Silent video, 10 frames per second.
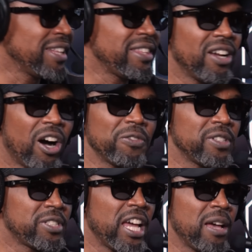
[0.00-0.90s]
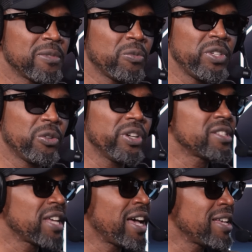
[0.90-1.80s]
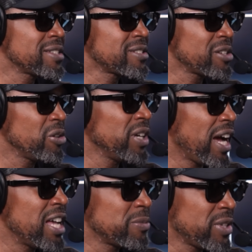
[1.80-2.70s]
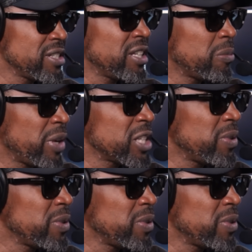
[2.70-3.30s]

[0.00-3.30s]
I think oftentimes we criticize certain guys because they're the best